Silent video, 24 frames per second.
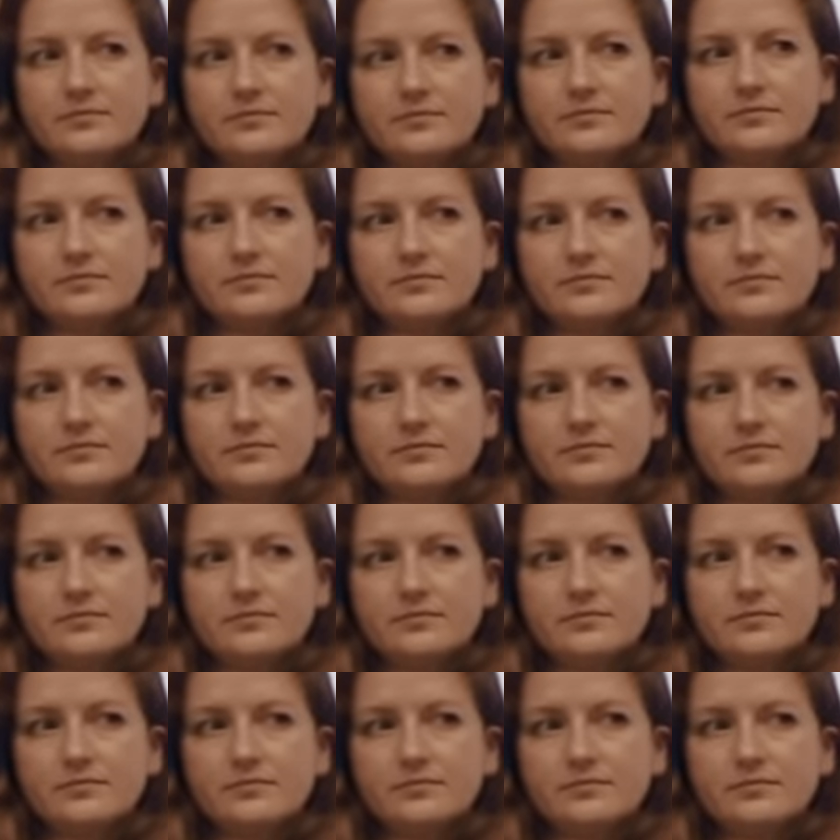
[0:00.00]

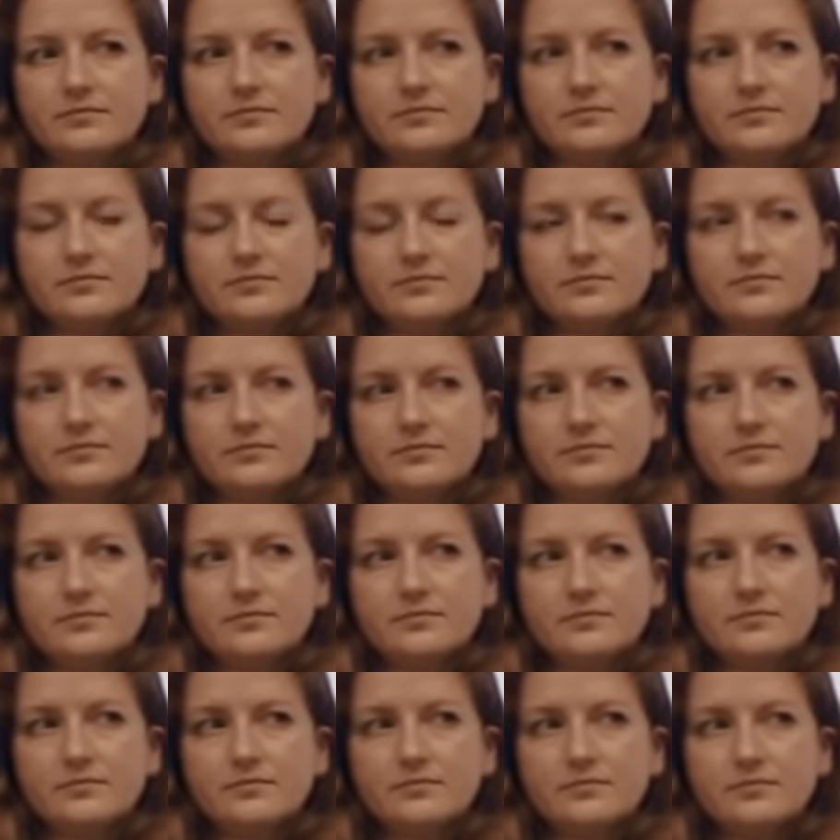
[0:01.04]

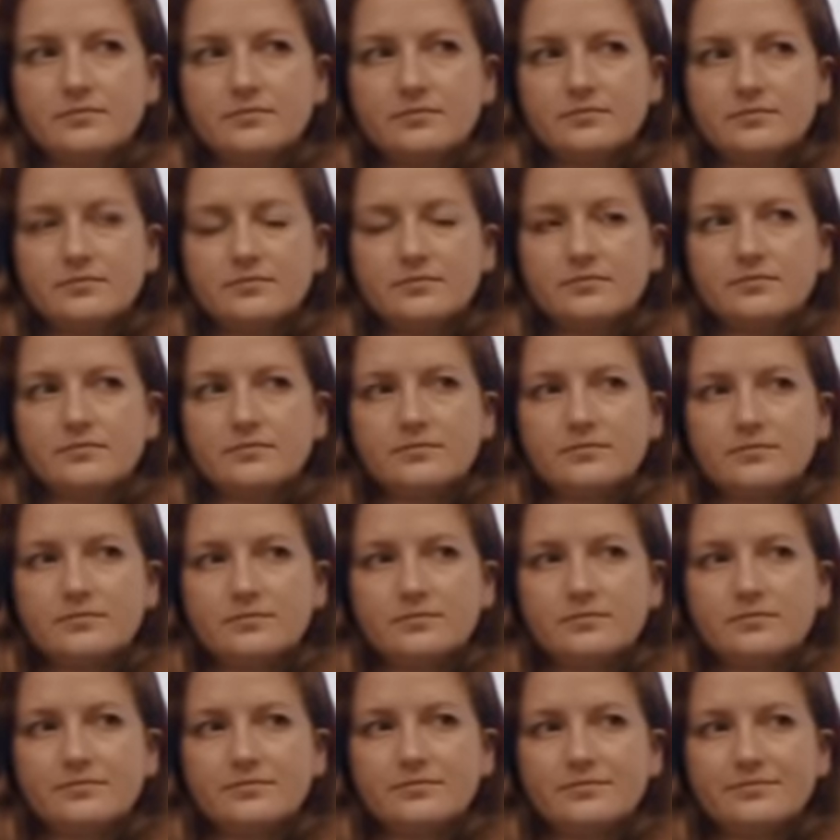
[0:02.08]

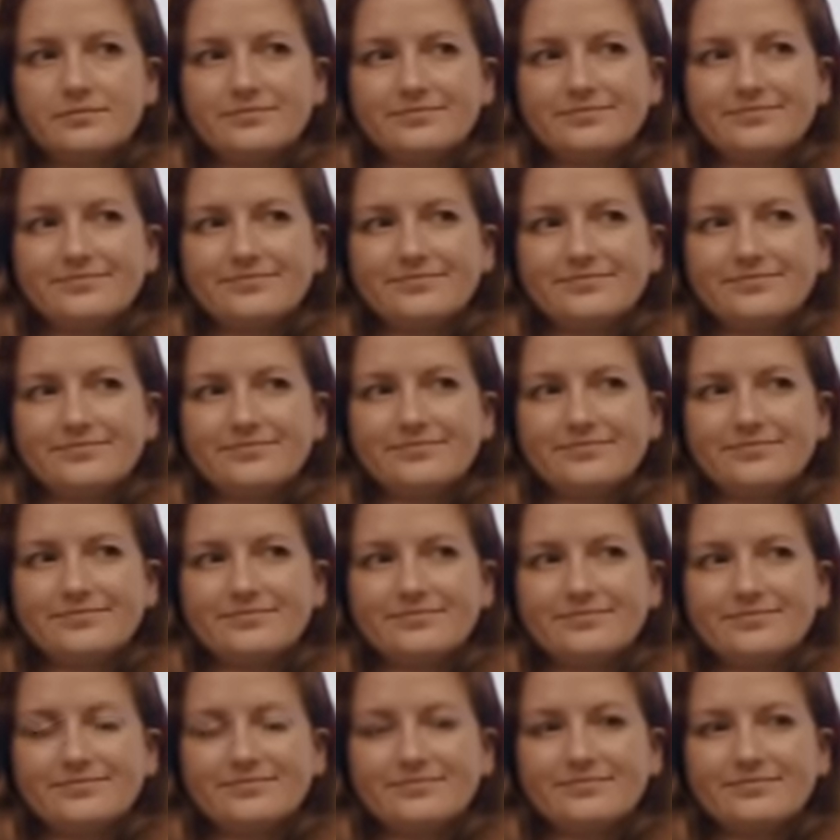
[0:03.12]

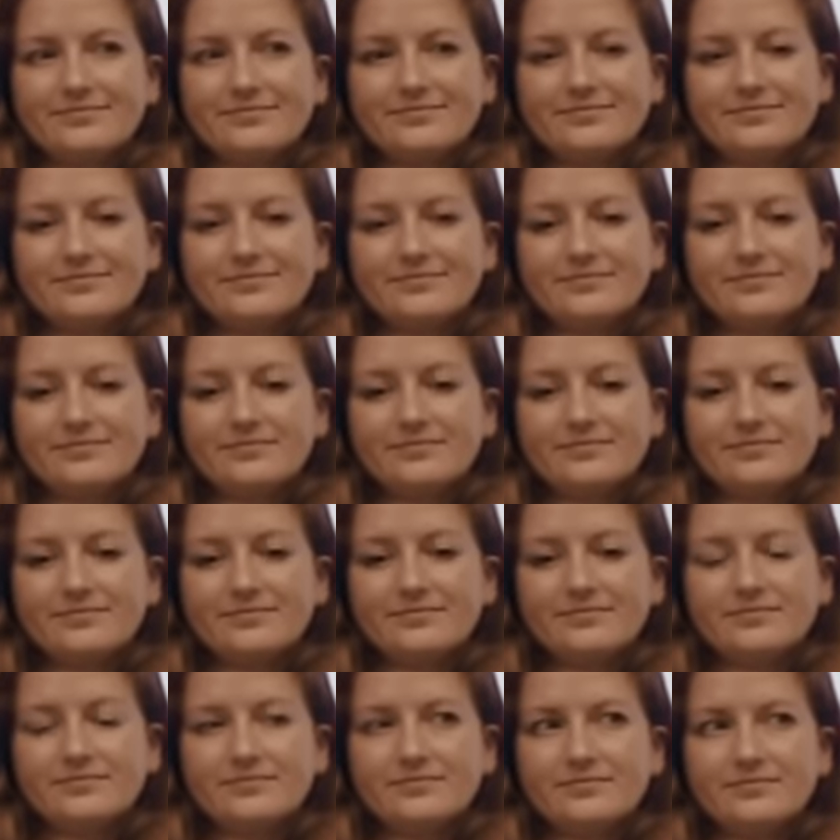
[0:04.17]

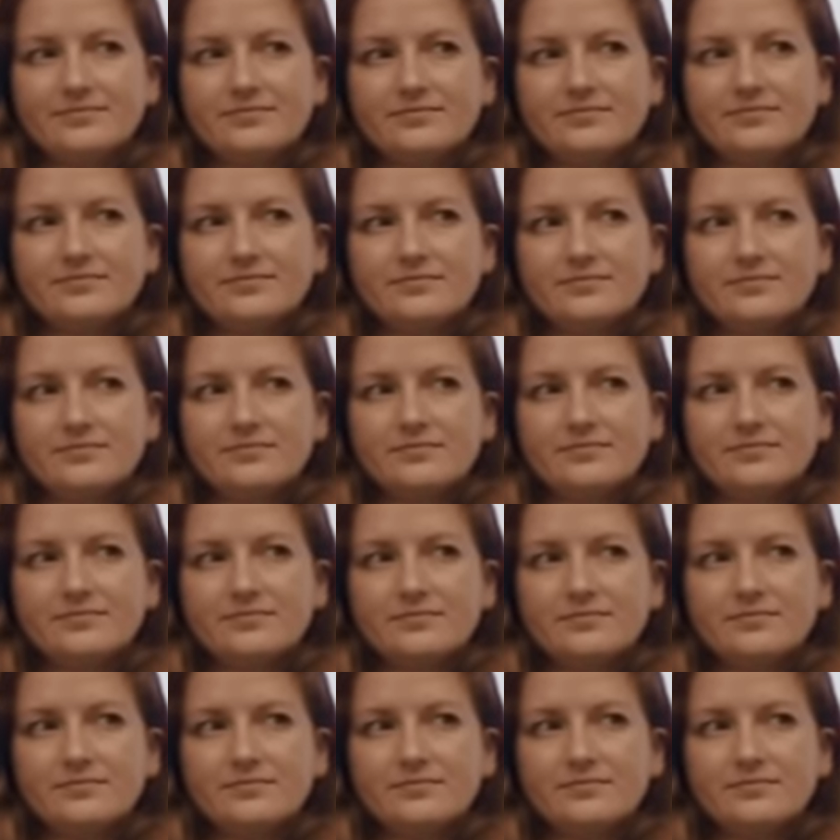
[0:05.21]
(not speaking)